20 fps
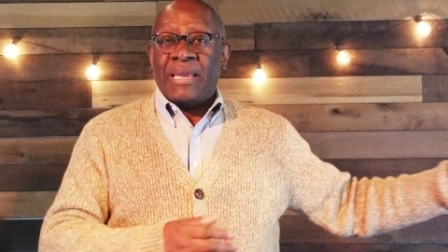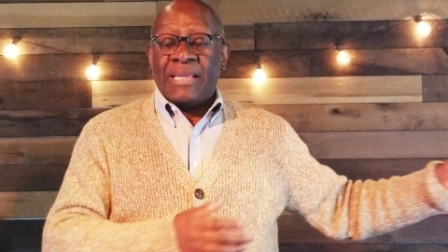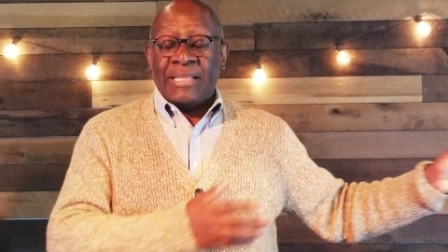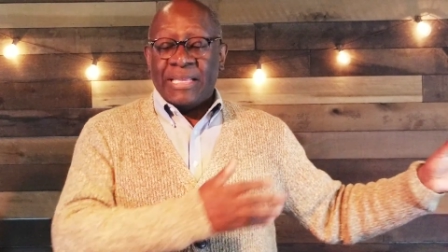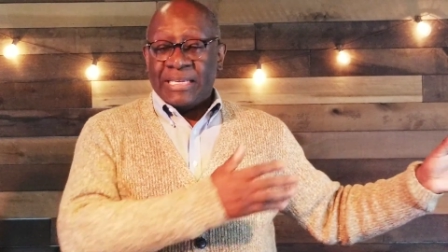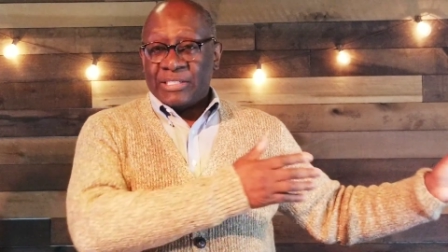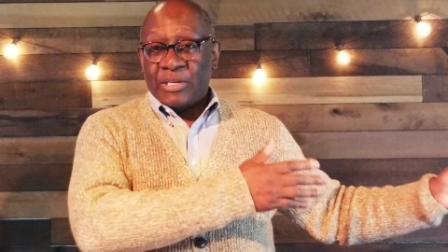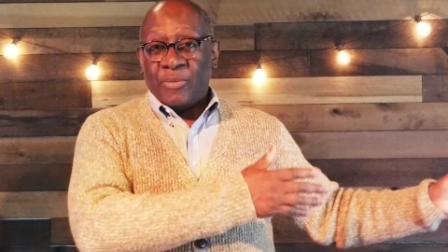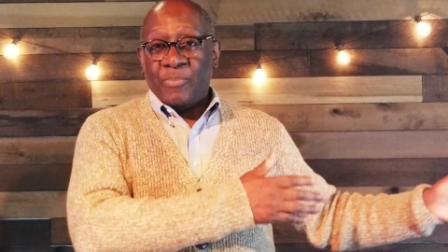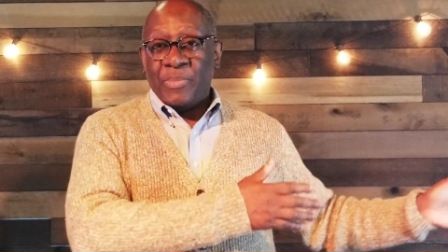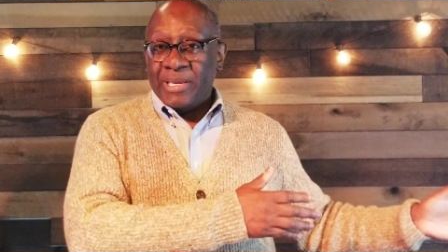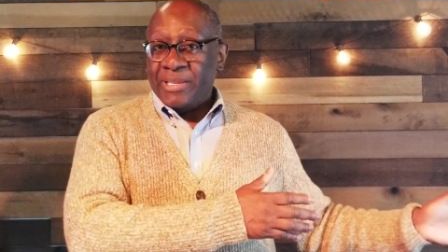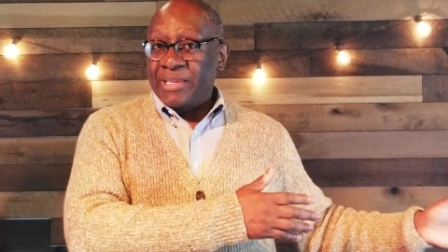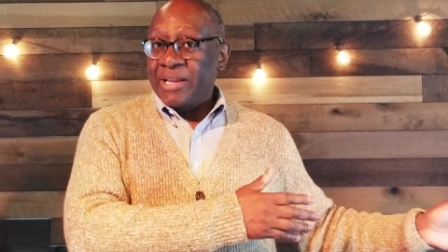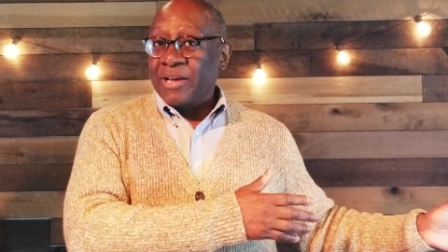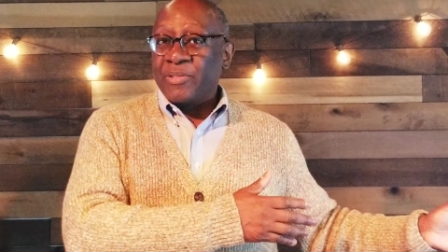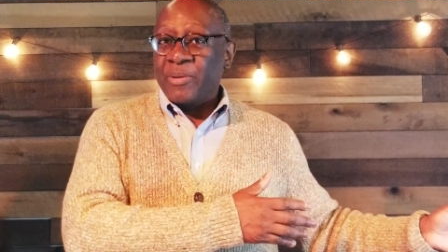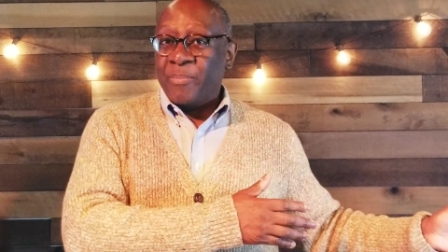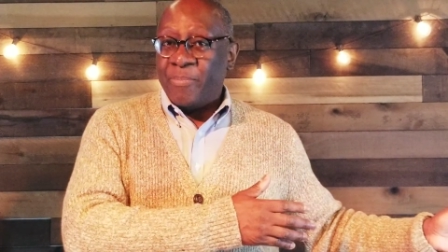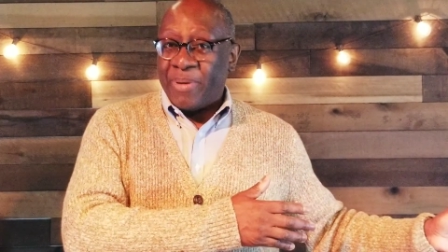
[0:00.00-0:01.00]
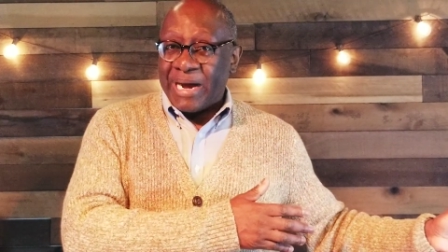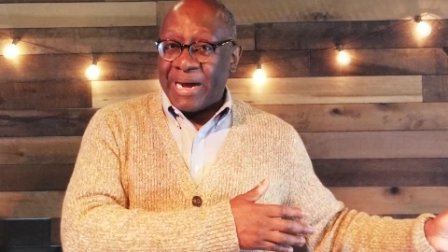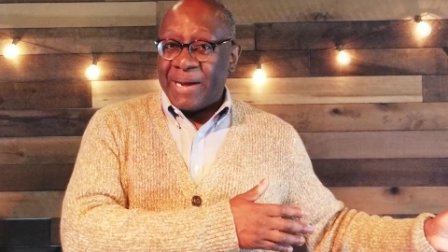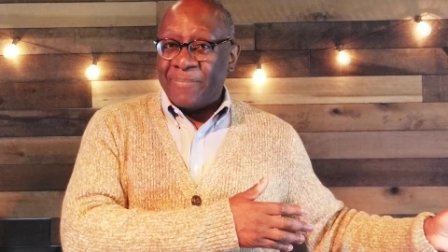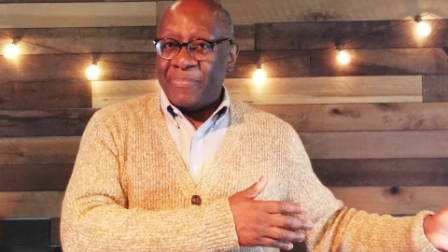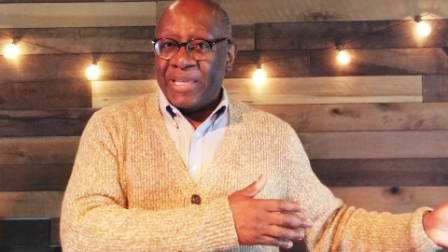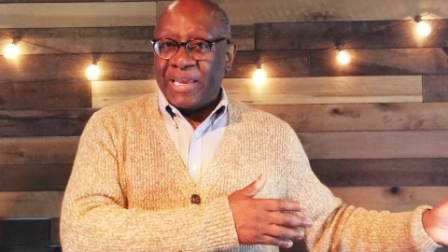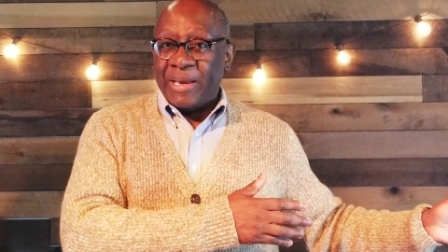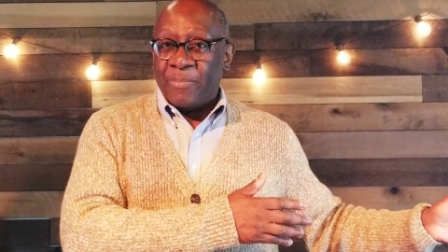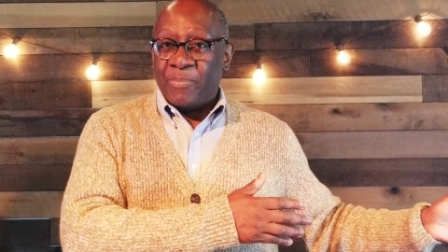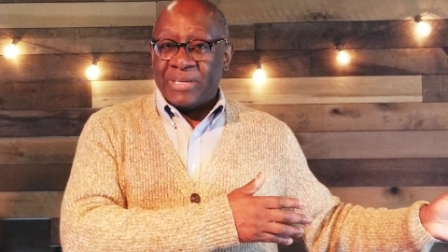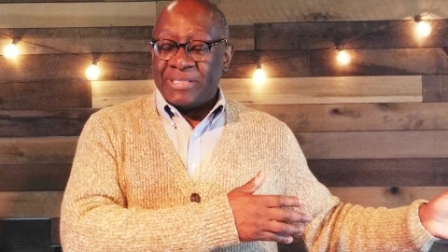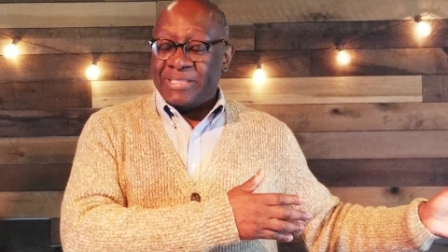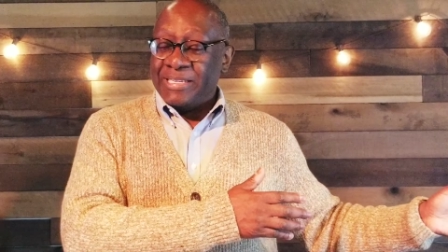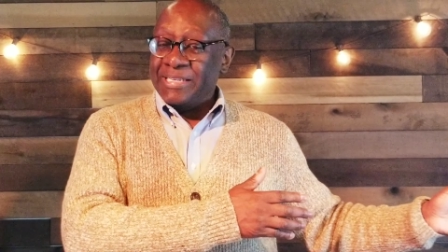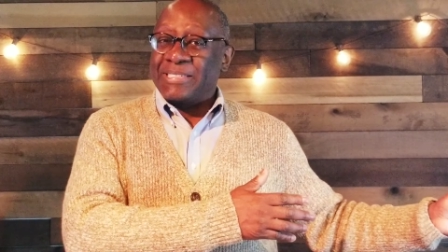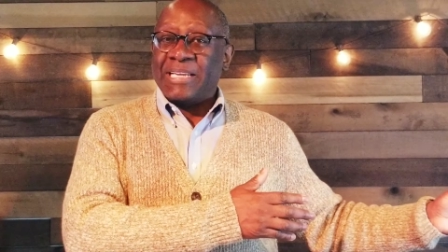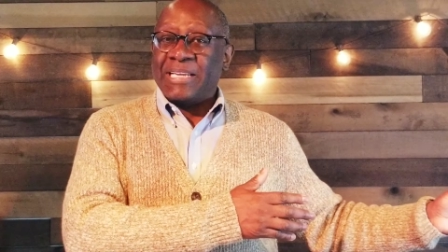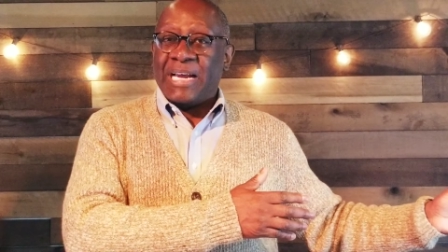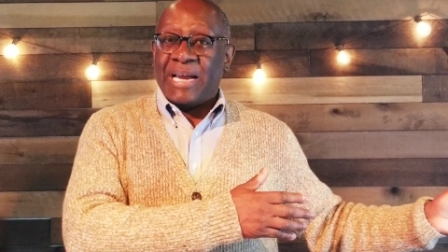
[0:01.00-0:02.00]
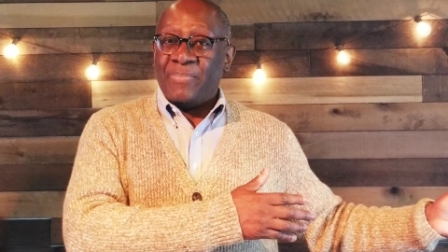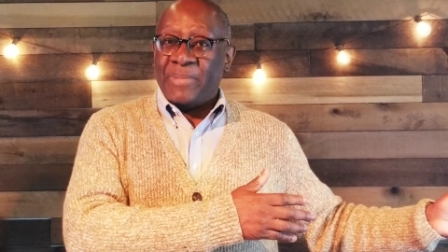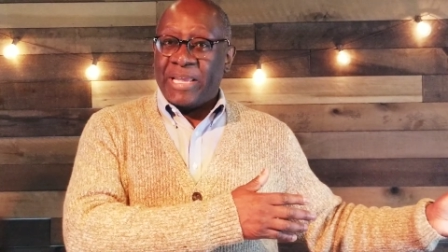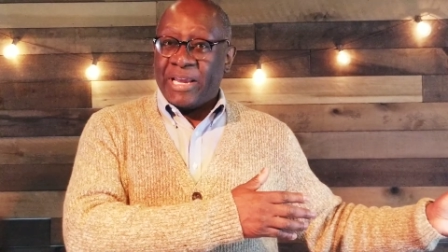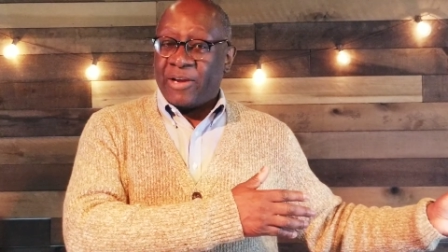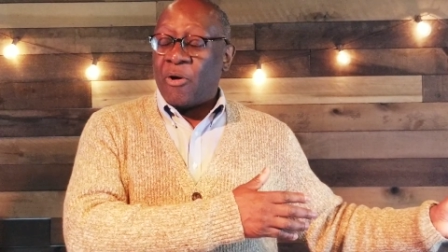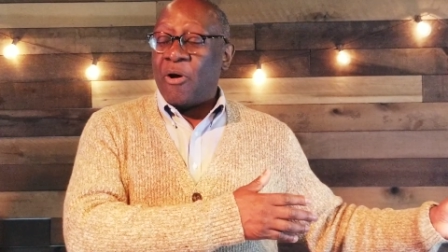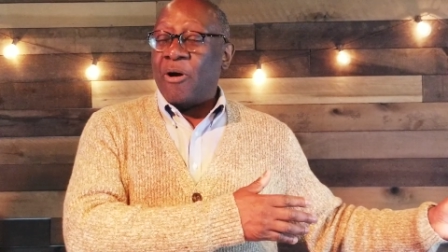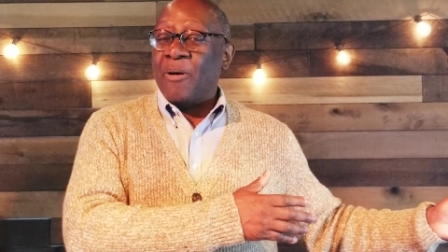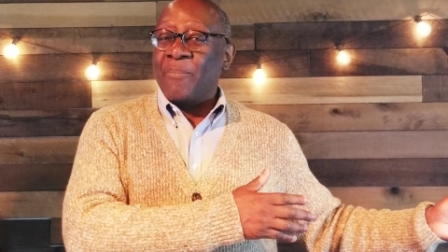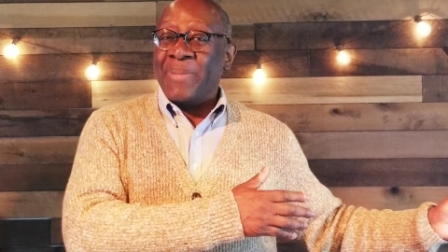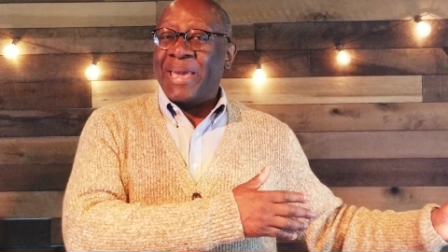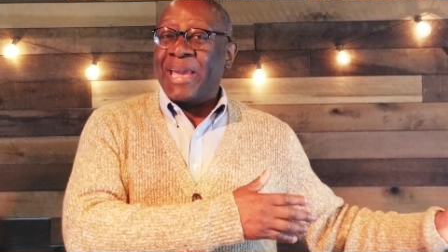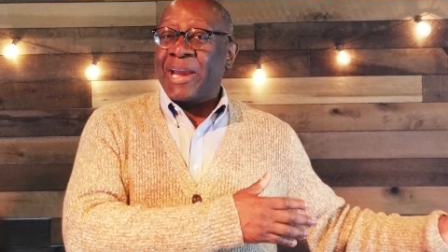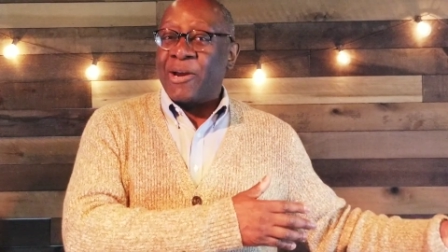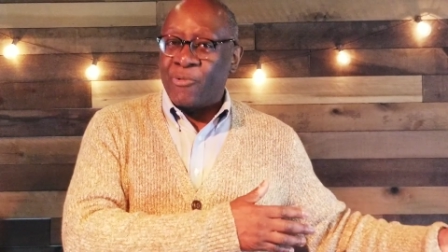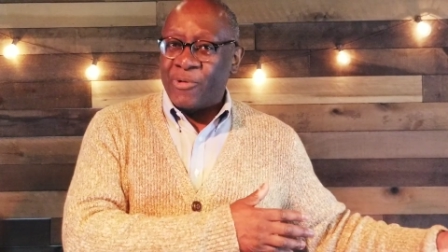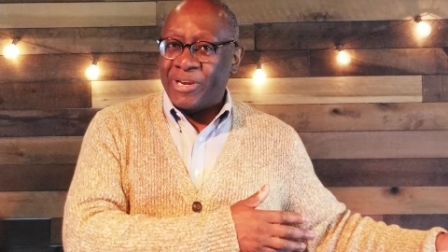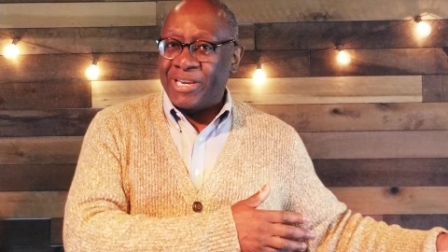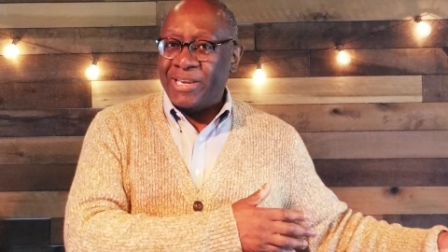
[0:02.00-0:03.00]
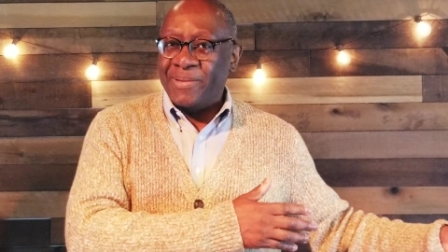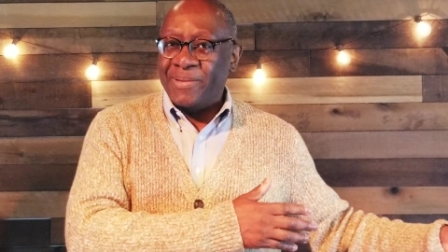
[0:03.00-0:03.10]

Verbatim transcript: and there's going to be another Bob there. But this time they're called Mary.